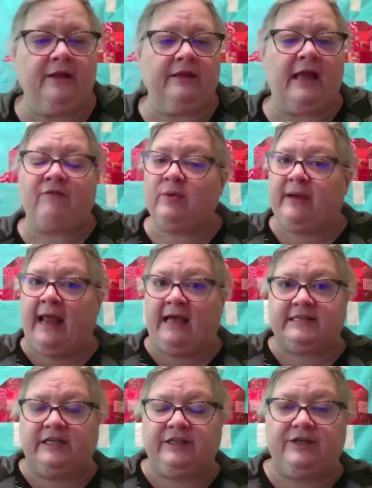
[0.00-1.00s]
Everyone
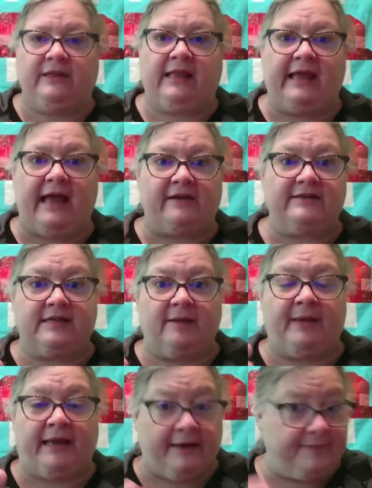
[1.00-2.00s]
has a clue on like how to
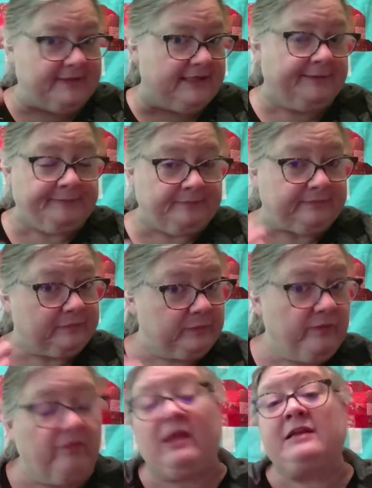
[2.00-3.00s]
stop hiccups.
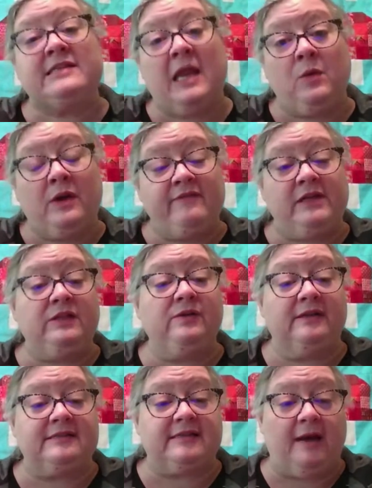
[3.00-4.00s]
Does anyone have a clue
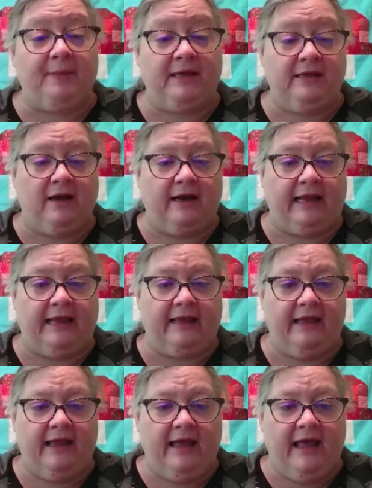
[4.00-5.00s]
on stopping
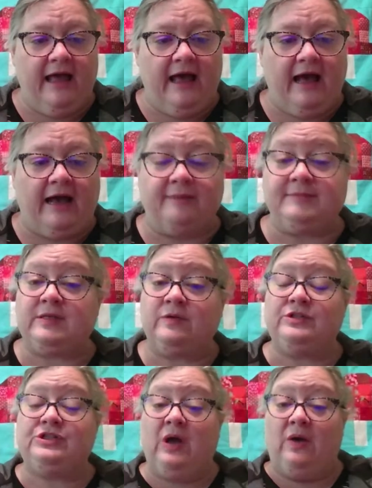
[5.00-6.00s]
yawning? So
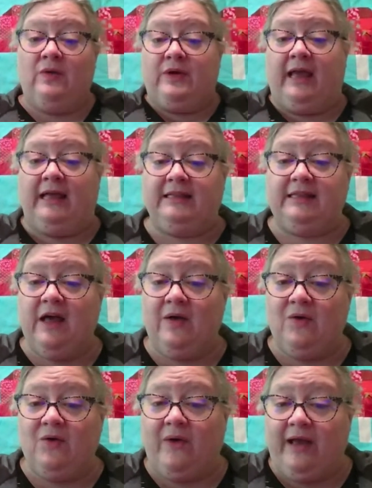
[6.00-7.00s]
Joan,
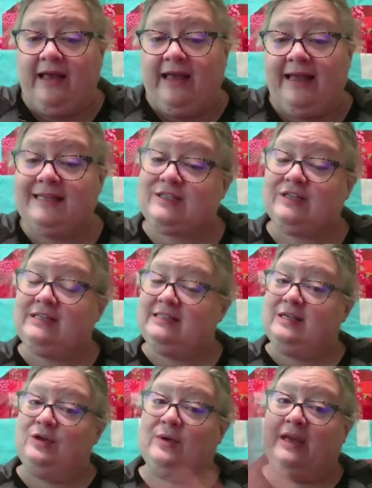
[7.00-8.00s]
hello. It's good to
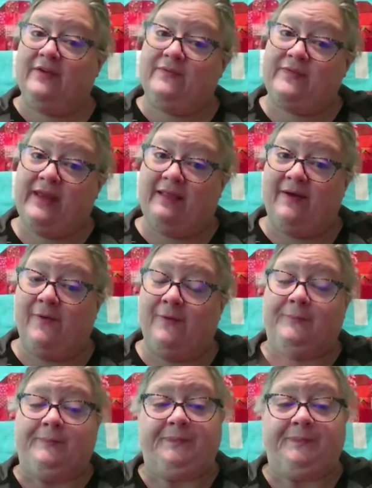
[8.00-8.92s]
see you here. Hello.